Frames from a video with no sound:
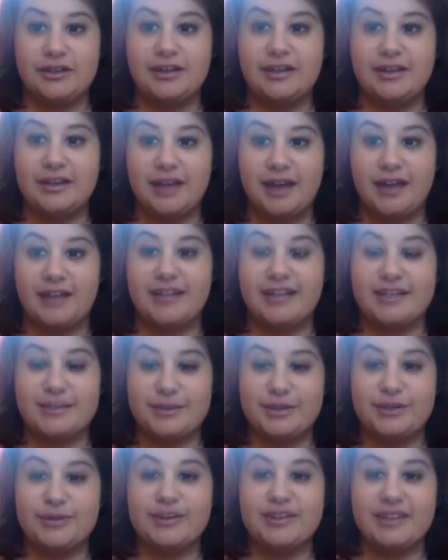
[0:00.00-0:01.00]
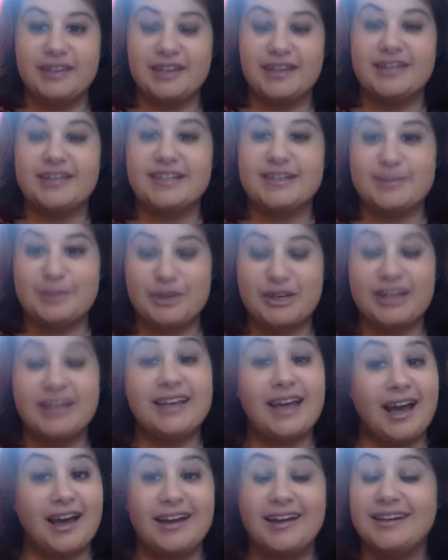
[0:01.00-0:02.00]
Yeah, that's what you were thinking this morning.
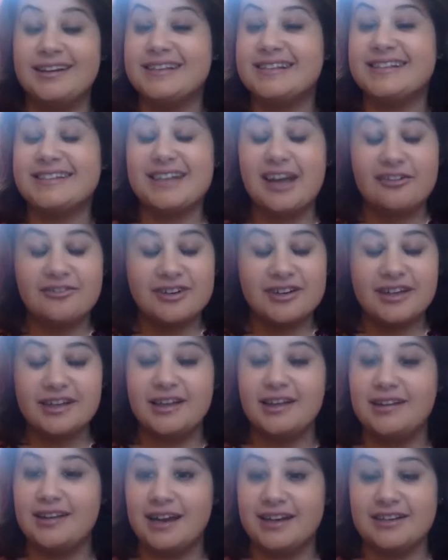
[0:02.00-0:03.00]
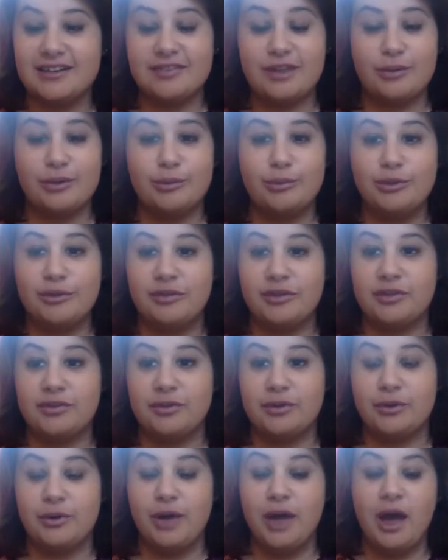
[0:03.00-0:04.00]
Yeah, it is definitely collective that we're moving
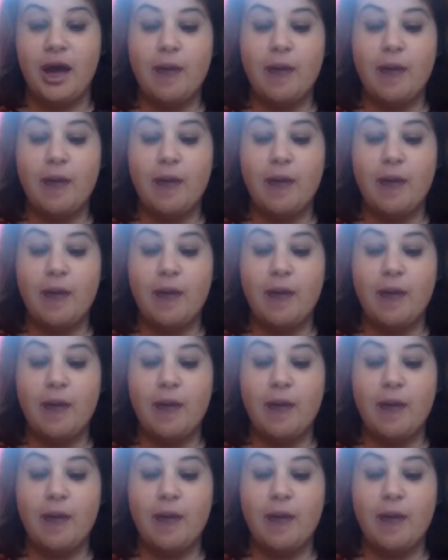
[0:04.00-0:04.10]
through,